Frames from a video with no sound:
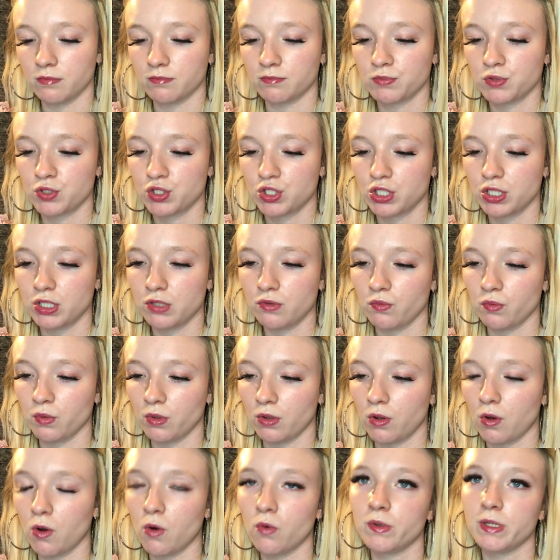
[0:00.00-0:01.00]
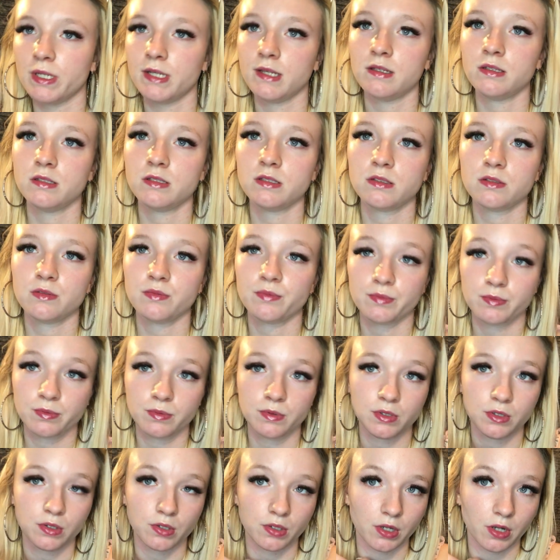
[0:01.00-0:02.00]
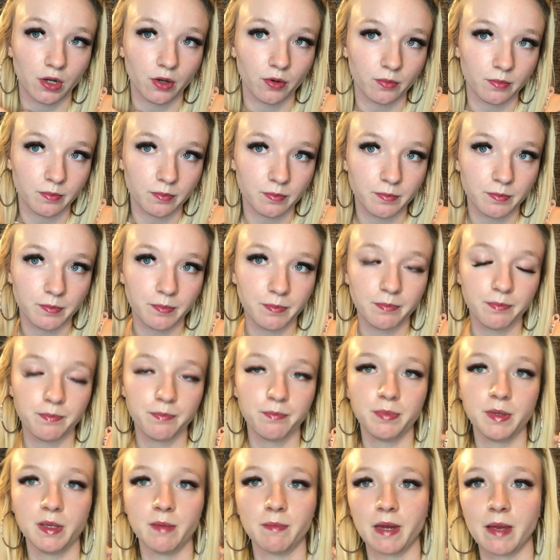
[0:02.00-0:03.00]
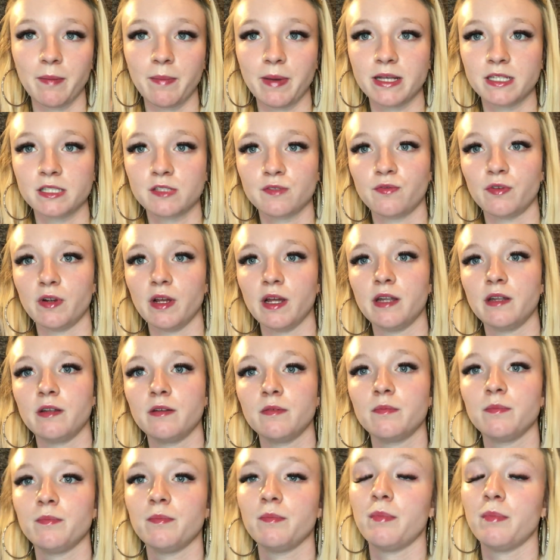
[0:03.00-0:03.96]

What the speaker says: She will always, be my best friend.